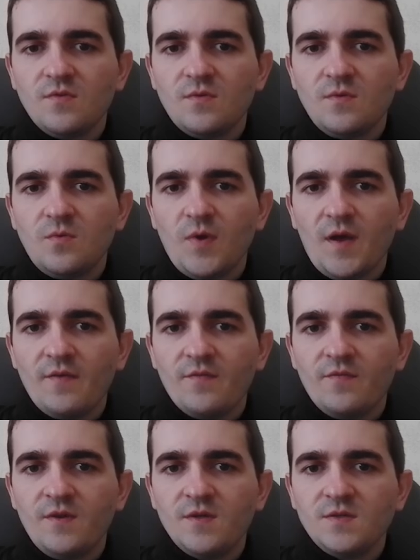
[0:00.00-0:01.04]
we have
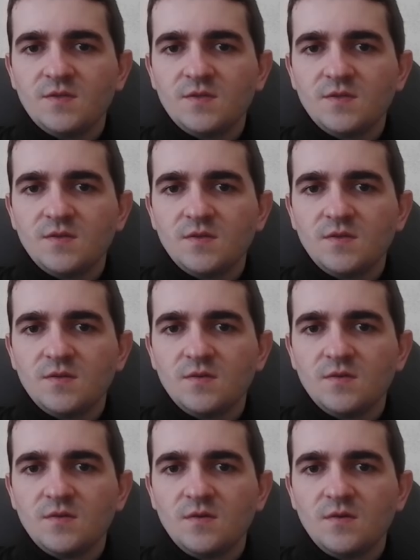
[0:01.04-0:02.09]
this,
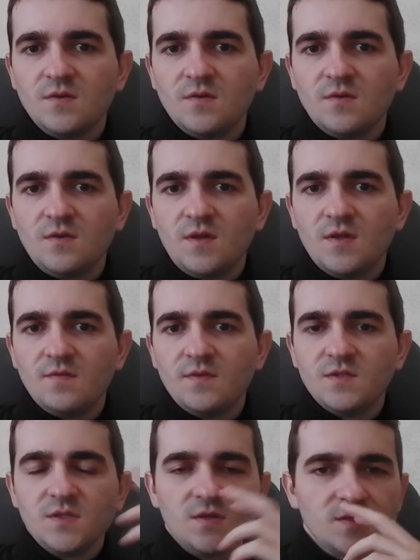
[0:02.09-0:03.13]
knight
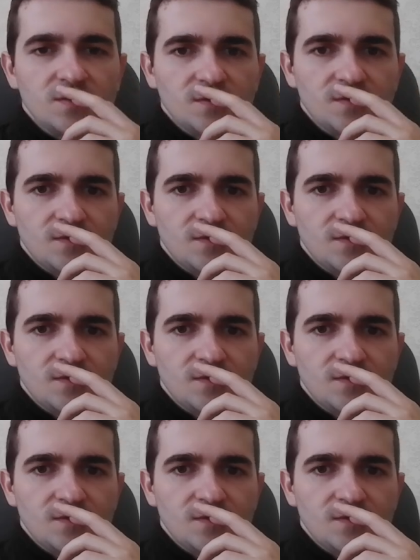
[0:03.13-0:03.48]
f6.